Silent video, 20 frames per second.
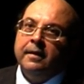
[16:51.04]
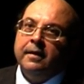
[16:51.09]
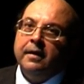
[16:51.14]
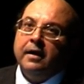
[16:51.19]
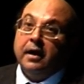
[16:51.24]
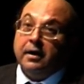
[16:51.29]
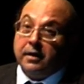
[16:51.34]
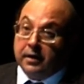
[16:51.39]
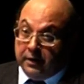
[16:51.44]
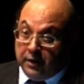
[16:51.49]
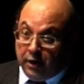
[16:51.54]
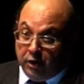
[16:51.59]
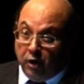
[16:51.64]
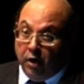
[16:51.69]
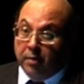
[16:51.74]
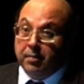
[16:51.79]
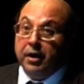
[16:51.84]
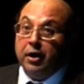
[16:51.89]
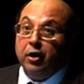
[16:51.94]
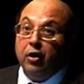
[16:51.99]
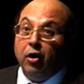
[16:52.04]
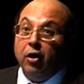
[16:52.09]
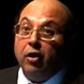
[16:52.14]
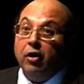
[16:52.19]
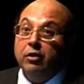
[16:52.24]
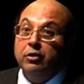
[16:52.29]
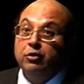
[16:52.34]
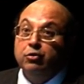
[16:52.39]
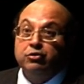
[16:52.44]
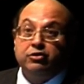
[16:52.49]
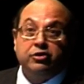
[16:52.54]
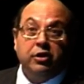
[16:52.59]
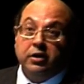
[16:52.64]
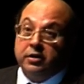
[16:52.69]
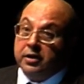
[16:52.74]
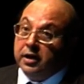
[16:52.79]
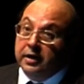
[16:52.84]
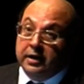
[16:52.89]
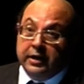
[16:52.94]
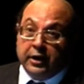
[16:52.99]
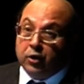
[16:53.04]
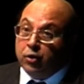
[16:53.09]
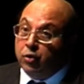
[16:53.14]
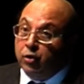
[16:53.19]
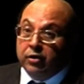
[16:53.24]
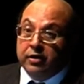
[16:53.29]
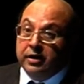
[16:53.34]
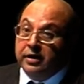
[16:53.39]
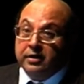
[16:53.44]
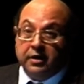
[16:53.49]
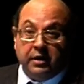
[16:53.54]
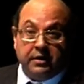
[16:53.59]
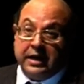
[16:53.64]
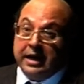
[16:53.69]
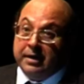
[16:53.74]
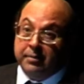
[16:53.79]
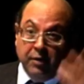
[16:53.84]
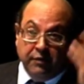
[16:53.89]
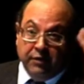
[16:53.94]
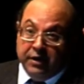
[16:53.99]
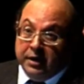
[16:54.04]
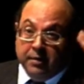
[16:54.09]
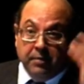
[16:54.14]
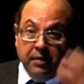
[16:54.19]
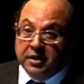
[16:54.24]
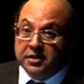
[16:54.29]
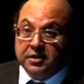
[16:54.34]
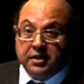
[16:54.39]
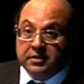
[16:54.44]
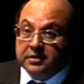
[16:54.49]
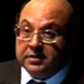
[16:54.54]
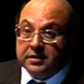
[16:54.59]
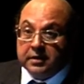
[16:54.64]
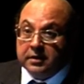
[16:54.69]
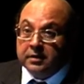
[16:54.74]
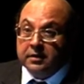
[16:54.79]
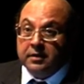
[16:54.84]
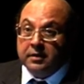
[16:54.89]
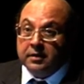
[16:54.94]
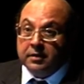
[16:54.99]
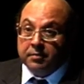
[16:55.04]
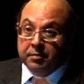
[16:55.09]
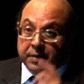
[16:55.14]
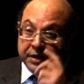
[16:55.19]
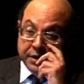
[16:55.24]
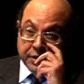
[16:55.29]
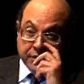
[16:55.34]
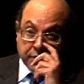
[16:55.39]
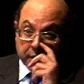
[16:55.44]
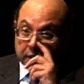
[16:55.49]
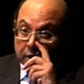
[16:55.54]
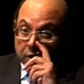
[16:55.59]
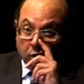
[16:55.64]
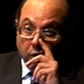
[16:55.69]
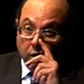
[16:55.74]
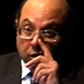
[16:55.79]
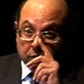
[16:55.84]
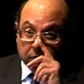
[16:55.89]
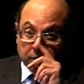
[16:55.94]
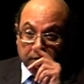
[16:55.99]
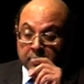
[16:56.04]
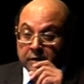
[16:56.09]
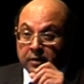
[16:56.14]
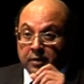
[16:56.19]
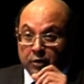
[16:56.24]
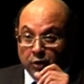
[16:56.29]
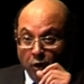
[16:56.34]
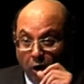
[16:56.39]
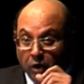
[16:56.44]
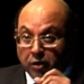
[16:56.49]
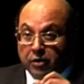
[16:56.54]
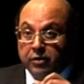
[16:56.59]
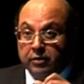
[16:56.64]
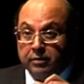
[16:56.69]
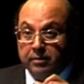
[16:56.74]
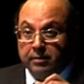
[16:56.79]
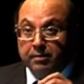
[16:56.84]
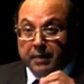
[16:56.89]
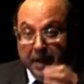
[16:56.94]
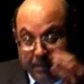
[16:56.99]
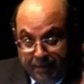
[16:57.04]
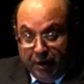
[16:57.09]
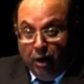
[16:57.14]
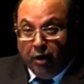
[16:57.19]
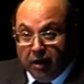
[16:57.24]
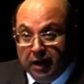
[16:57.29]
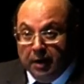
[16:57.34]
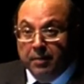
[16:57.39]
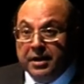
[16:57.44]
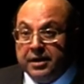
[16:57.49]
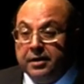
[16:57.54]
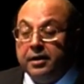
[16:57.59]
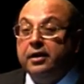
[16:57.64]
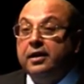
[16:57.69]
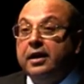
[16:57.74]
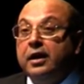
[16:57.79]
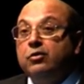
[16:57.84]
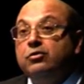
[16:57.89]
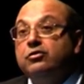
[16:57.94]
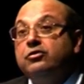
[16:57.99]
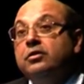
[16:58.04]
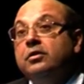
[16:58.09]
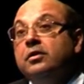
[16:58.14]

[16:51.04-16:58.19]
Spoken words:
Under the common law, you certainly could, in the time of an emergency, petition a court, maybe on limited grounds,